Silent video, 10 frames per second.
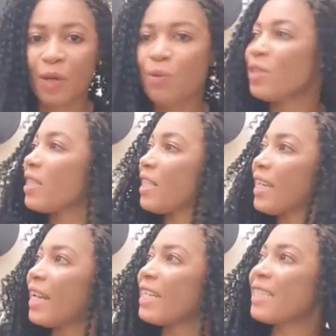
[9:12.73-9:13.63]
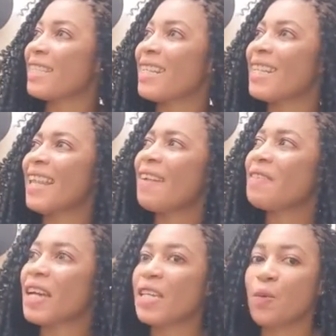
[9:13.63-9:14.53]
or see that this is a
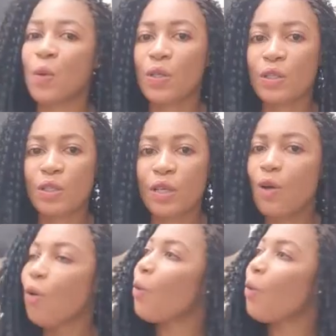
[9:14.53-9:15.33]
life that he wants,